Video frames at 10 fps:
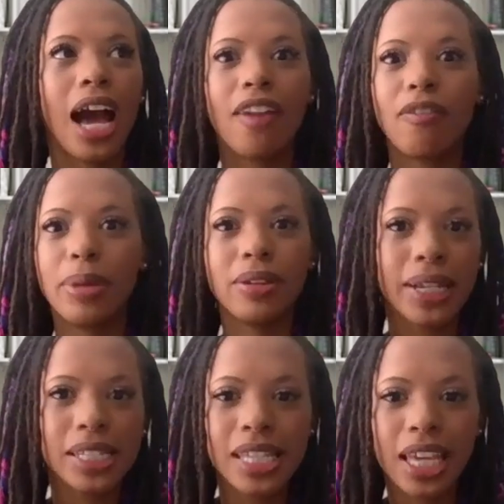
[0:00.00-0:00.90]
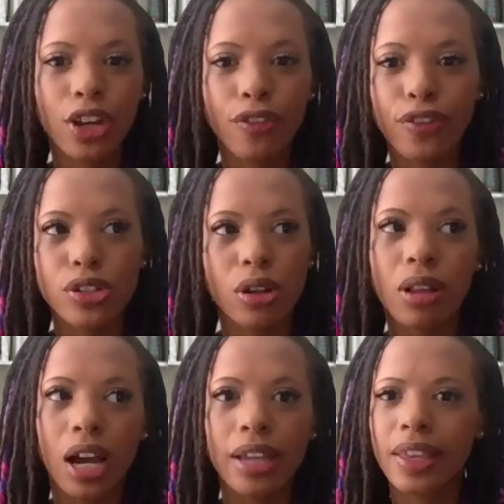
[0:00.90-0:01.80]
I've been renting here for so
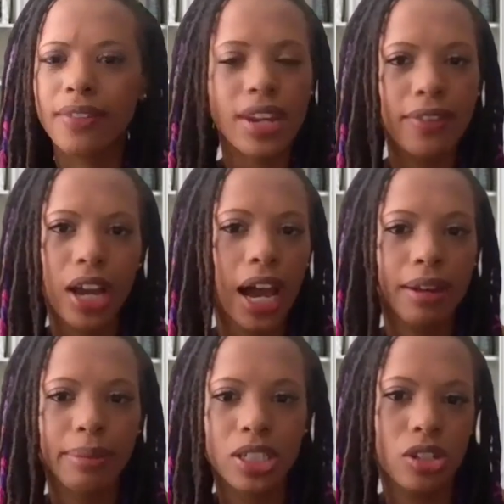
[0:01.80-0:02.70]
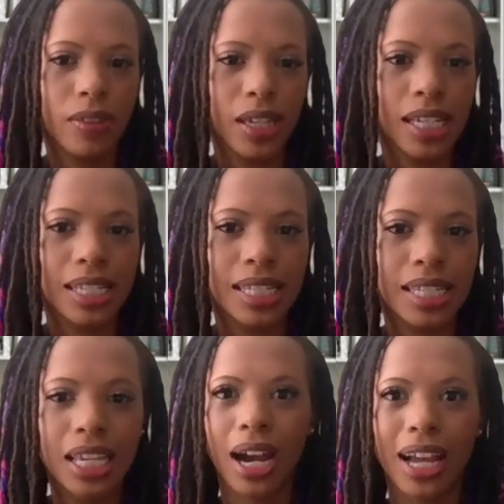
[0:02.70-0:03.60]
long. They've never had me do this.
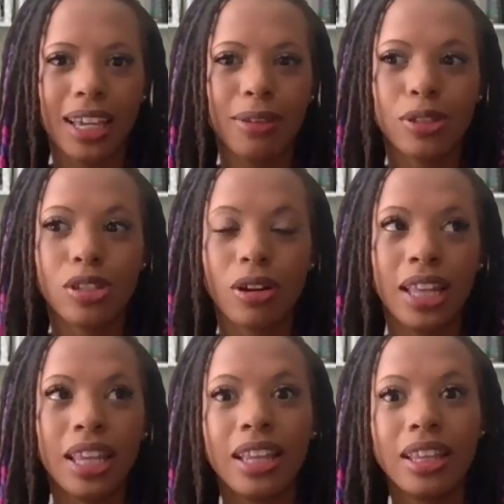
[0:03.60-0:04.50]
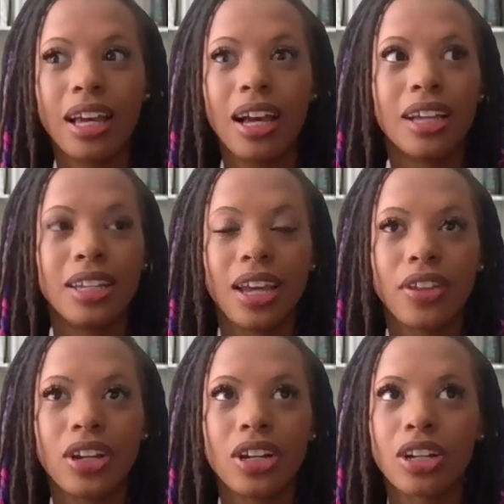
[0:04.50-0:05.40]
He was so, and then
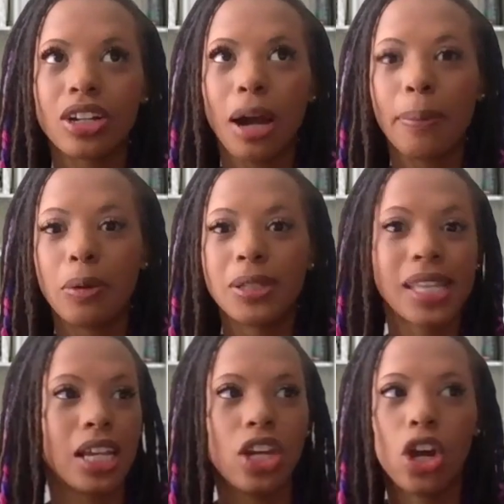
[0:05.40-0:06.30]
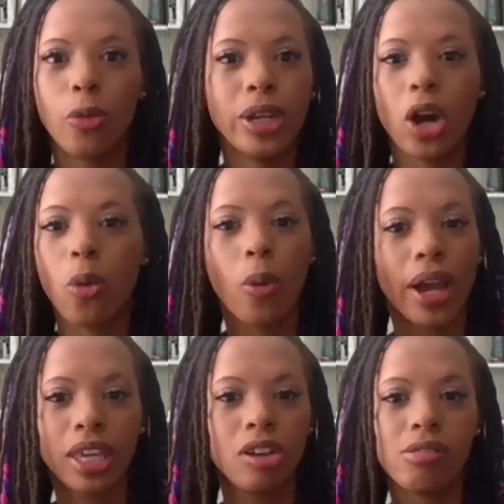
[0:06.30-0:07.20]
another couple was like, no, we don't
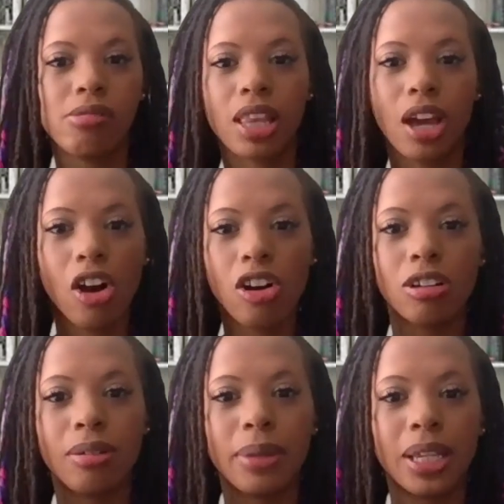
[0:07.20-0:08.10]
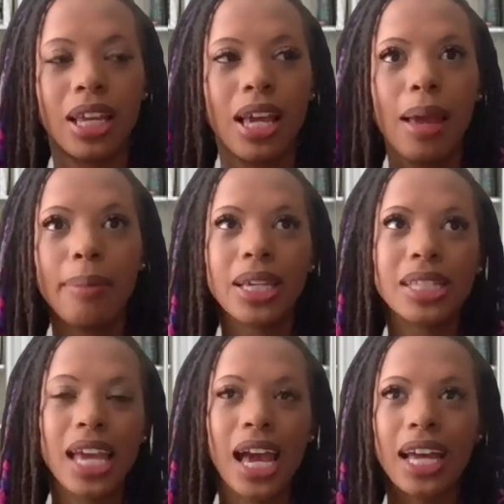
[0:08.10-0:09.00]
want you in the home. And
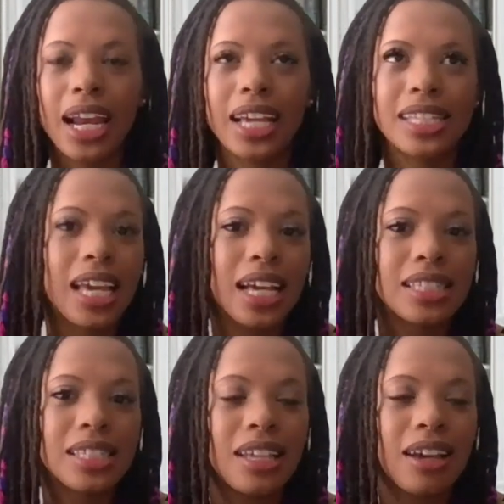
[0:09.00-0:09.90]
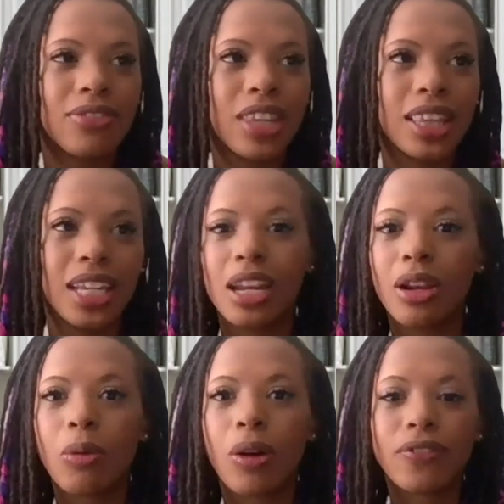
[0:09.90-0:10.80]
because I guess they had stuff that they
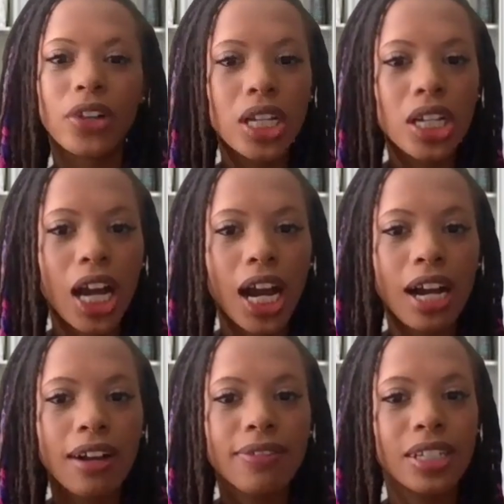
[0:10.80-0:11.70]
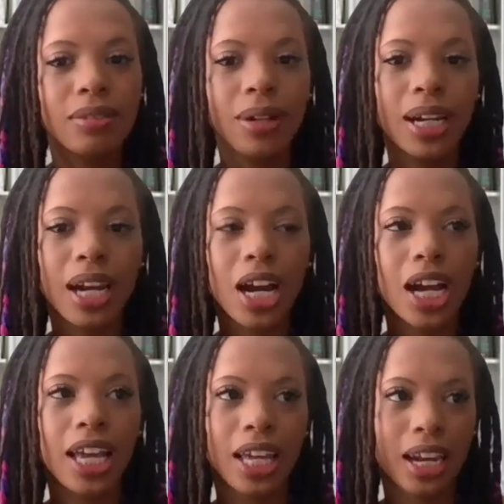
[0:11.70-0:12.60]
didn't want photographed and whatnot.
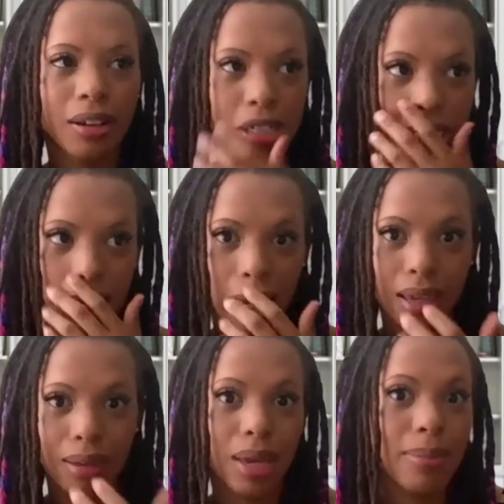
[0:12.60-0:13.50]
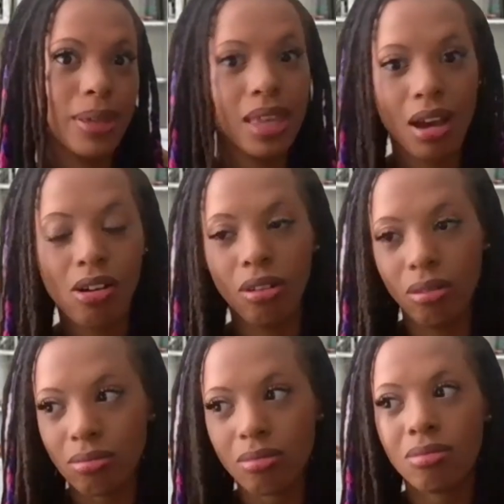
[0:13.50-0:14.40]
And I was just like, maybe they
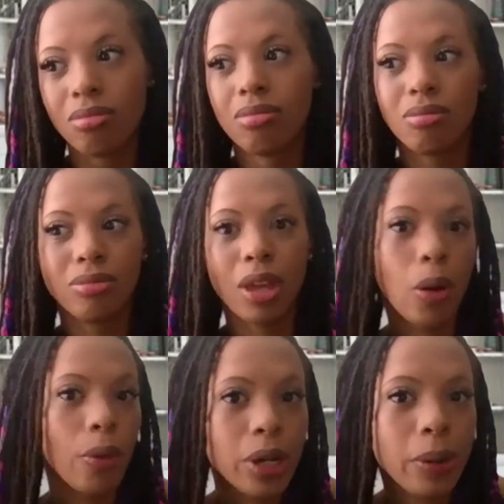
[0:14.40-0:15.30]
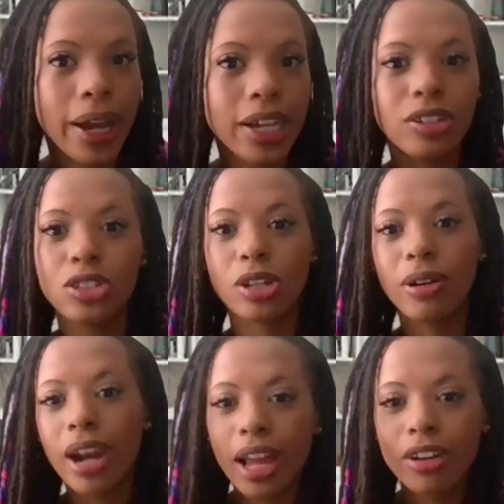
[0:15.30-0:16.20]
won't require you to do
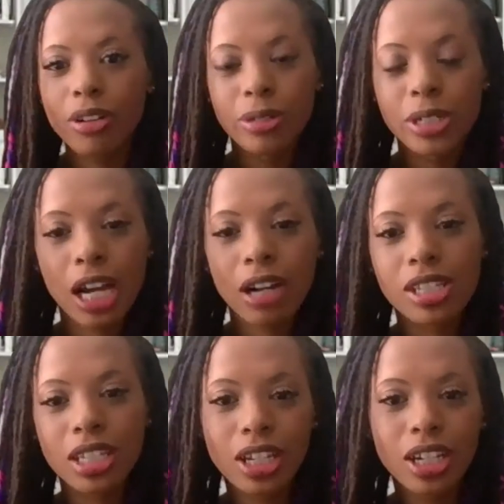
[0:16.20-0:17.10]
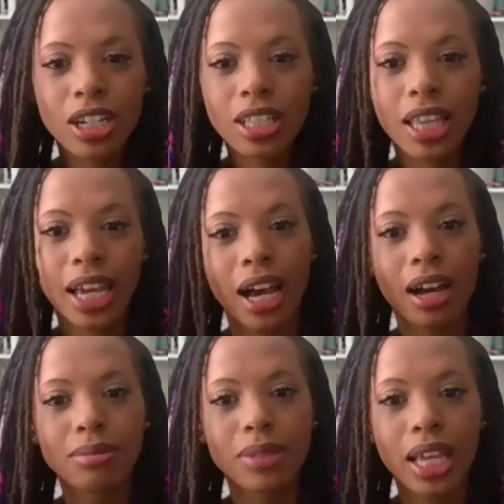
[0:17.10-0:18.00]
it. I don't know, reach out to your
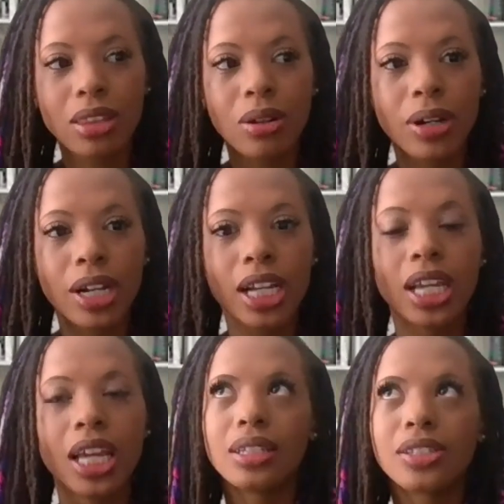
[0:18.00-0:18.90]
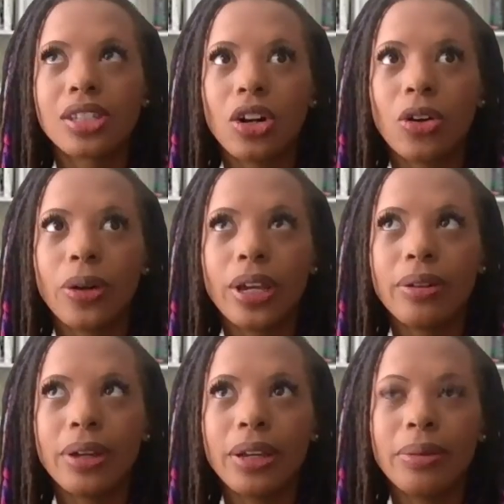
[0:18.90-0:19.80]
landlord. So
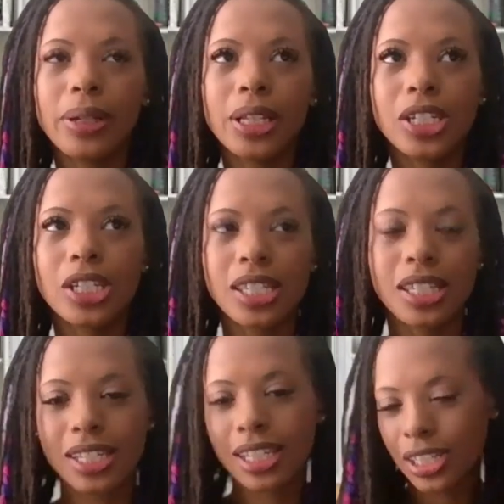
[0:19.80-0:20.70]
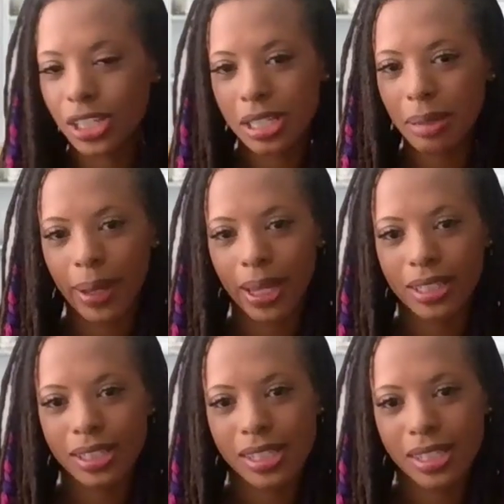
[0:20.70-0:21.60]
it really it just
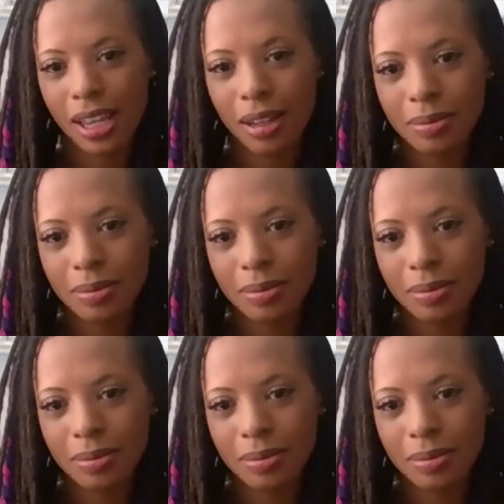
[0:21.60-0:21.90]
depends. Yeah.